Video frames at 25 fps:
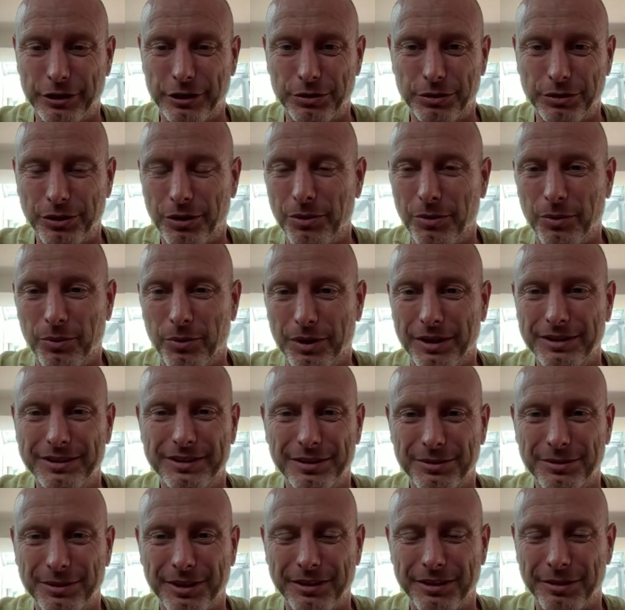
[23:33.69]
You don't want
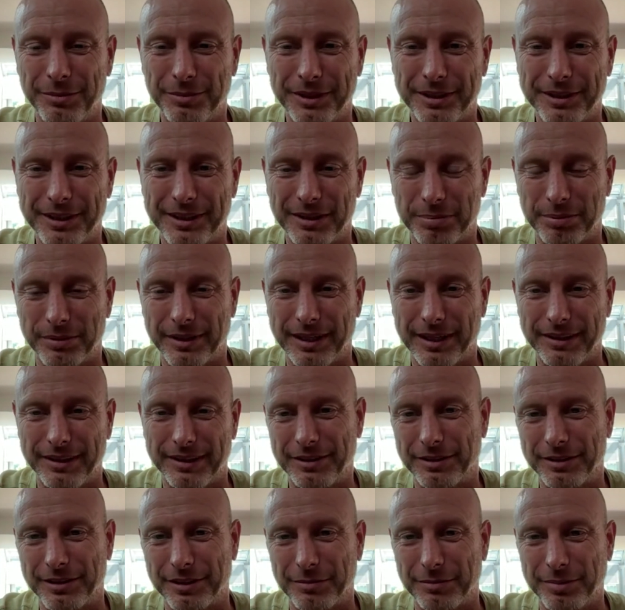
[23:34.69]
to run the media plan
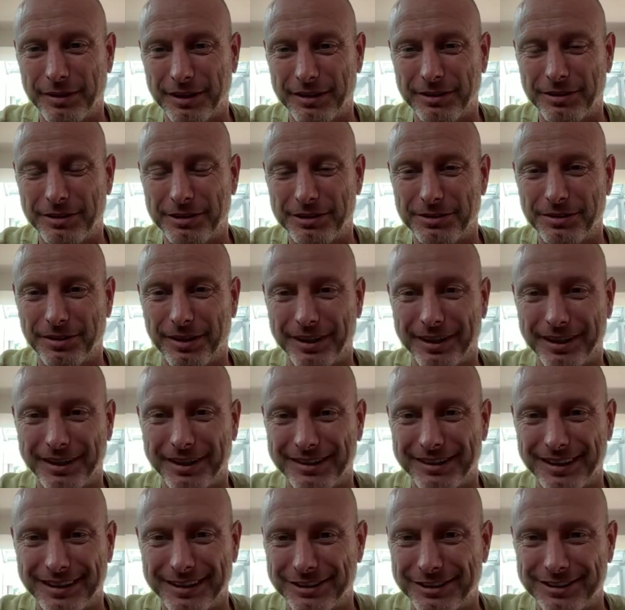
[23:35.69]
that your competitor's running.
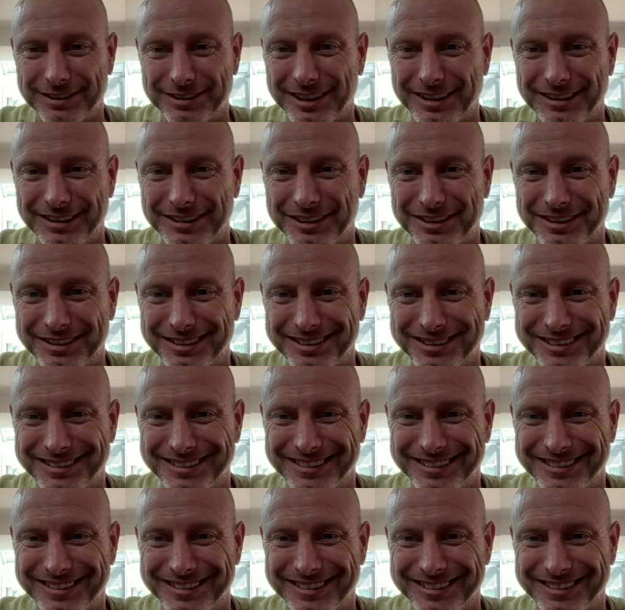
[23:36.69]
It just doesn't.